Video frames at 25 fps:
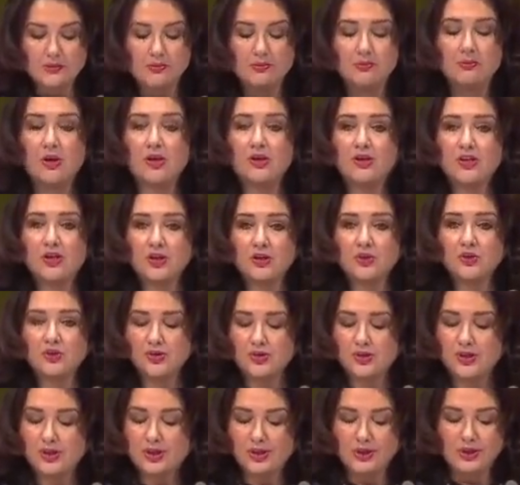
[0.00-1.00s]
Marie
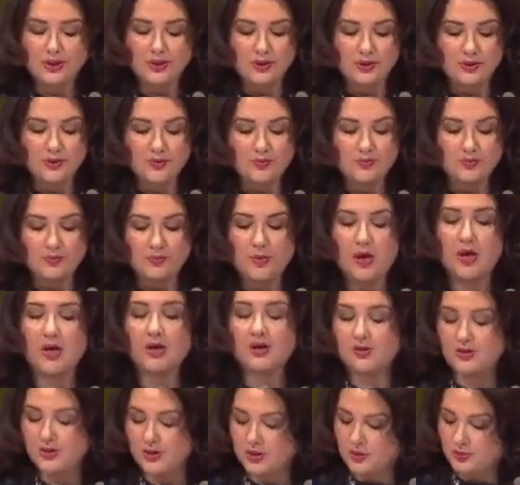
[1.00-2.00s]
Curie,
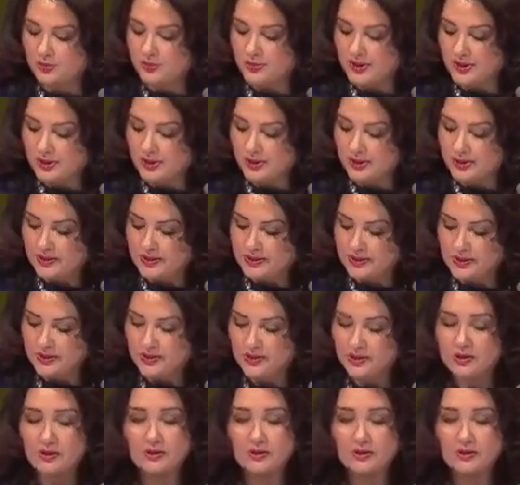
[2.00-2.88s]
Margaret Mead,